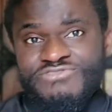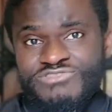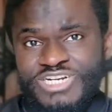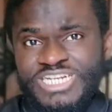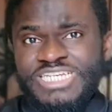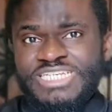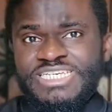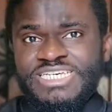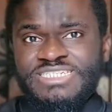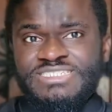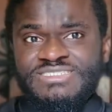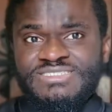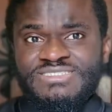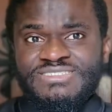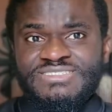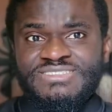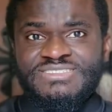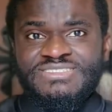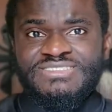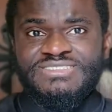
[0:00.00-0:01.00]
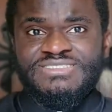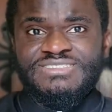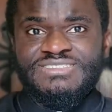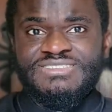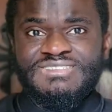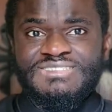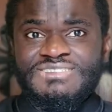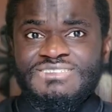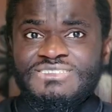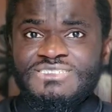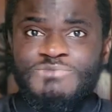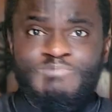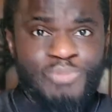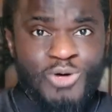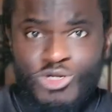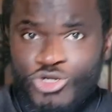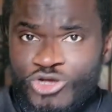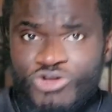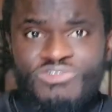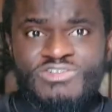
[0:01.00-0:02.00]
drinking, the
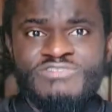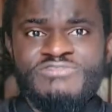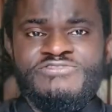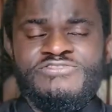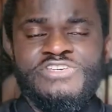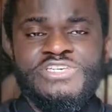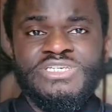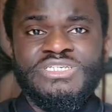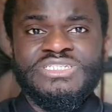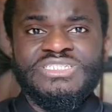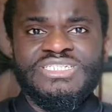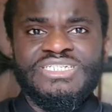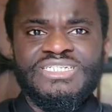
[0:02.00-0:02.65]
pornography,